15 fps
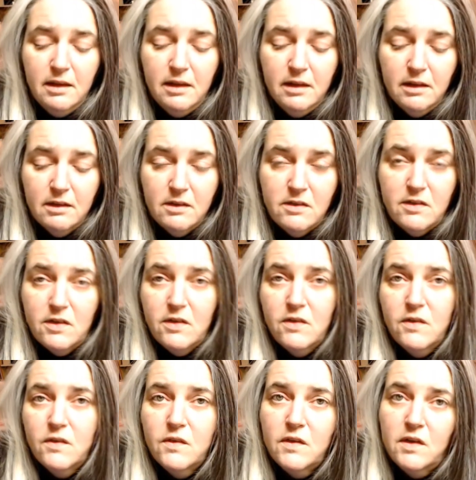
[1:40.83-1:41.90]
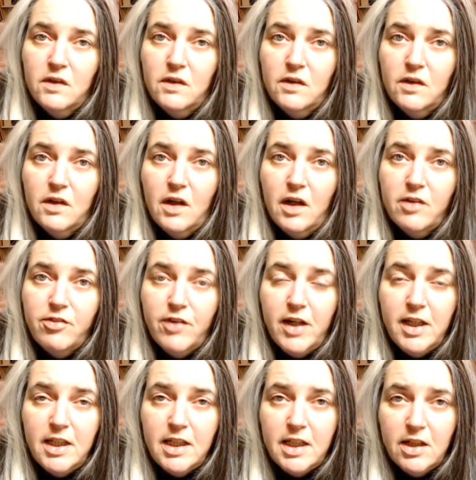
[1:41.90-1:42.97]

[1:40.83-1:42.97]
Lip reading: so I finally get